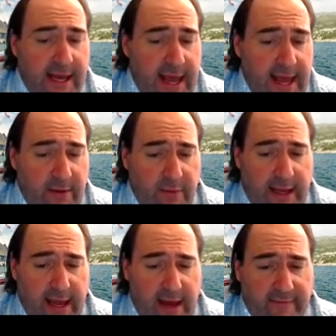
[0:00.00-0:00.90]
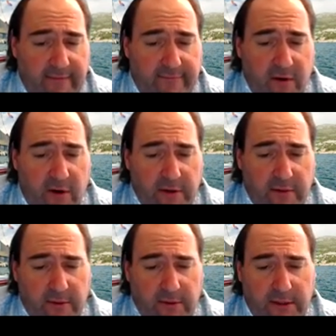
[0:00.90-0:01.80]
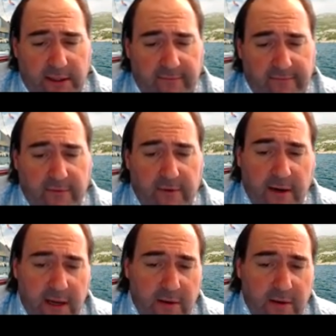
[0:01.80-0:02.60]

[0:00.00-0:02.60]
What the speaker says: and we have a volume we're looking for.